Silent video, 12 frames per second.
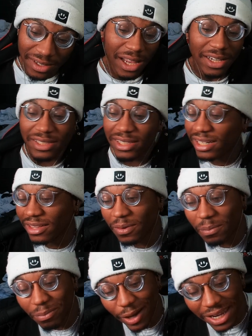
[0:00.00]
I just need a little
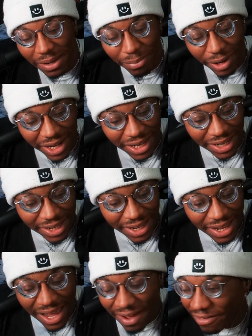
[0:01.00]
breaky break.
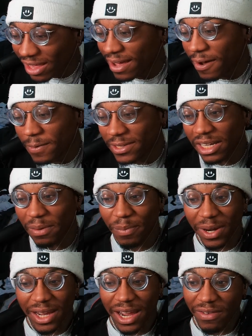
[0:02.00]
I feel like I always take a
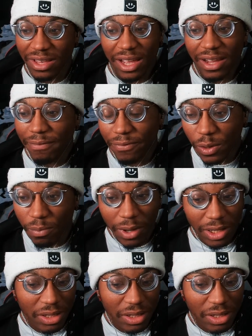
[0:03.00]
break every like few months.